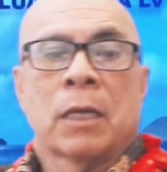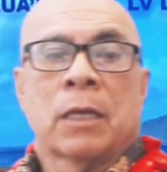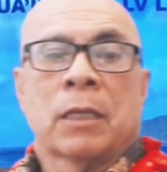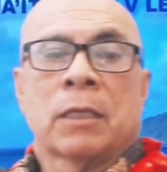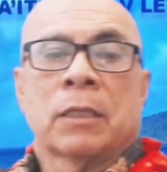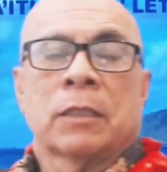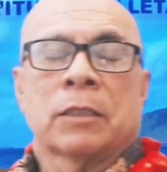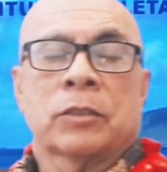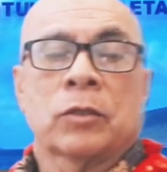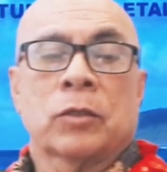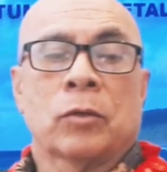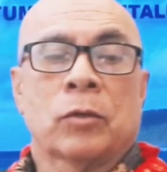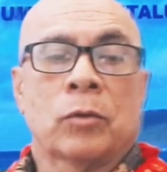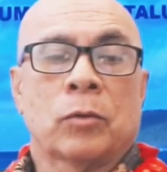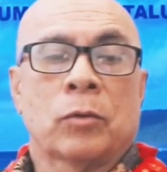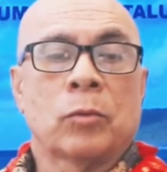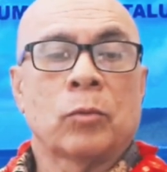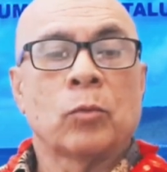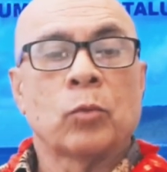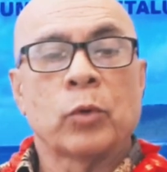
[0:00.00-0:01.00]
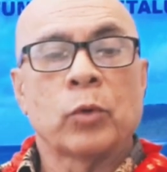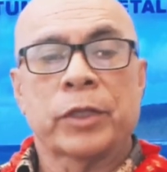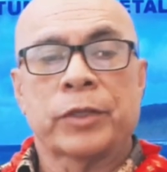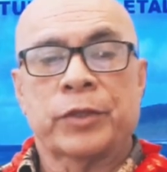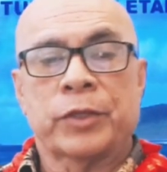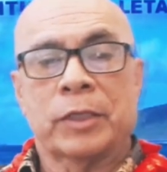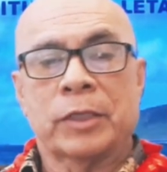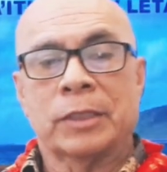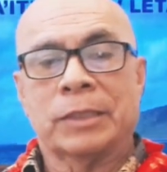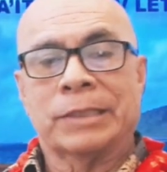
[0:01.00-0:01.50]
So
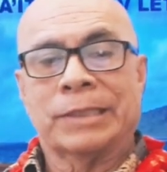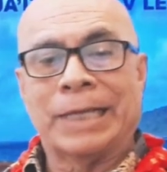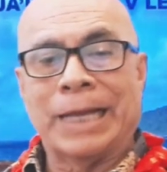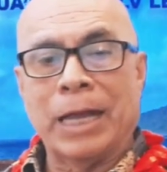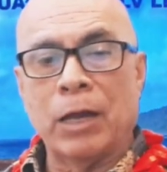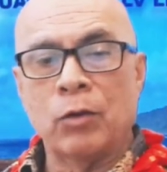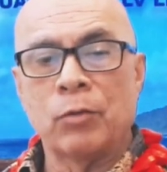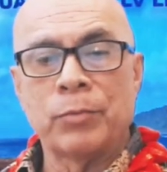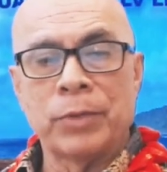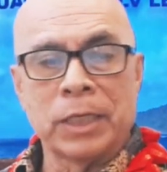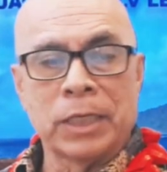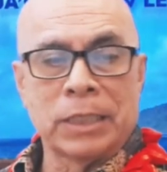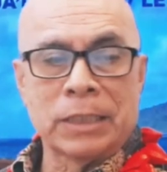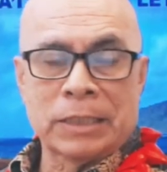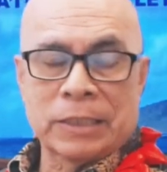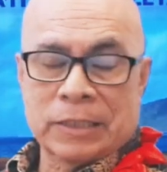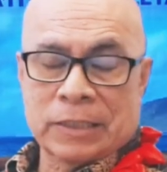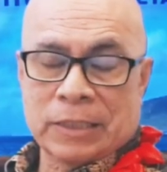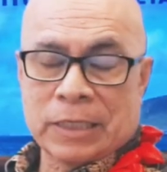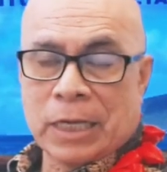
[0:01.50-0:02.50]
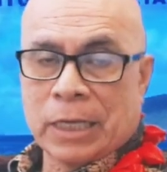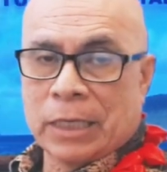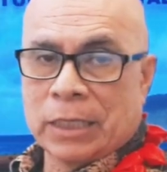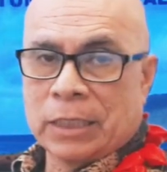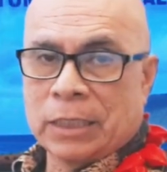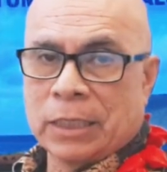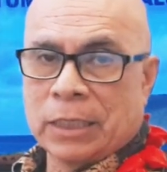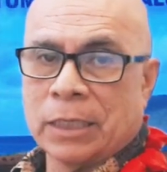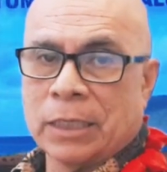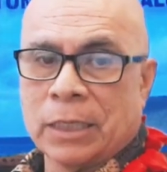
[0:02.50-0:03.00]
with tau meaning
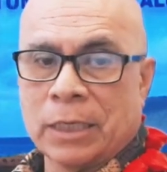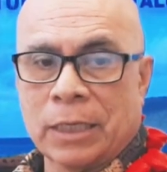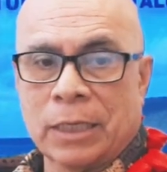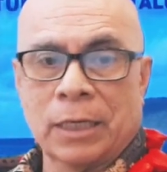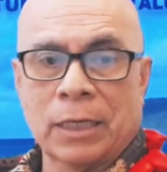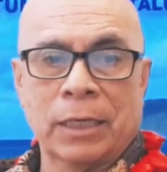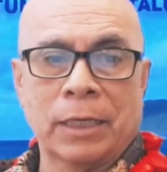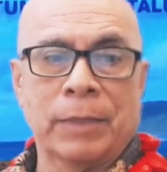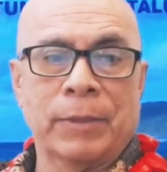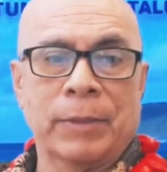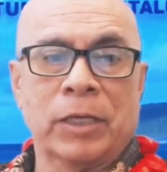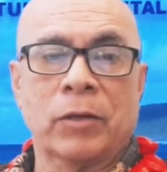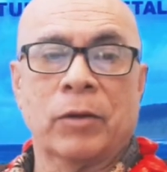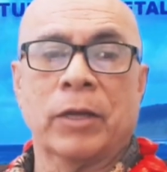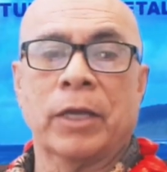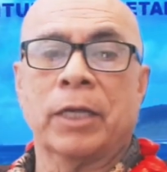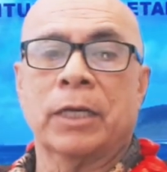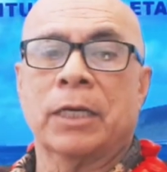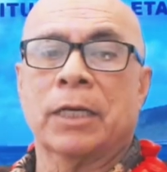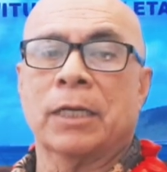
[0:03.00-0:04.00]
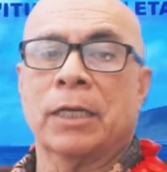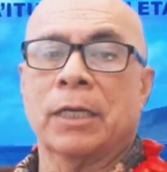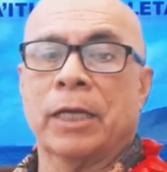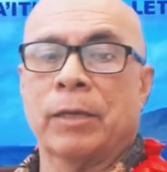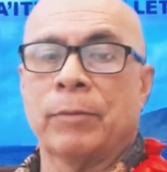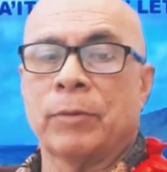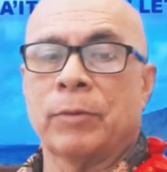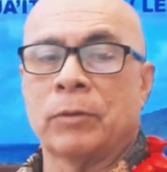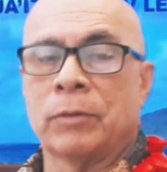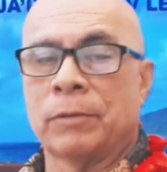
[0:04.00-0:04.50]
side, let me go ahead and
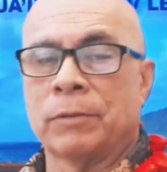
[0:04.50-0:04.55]
label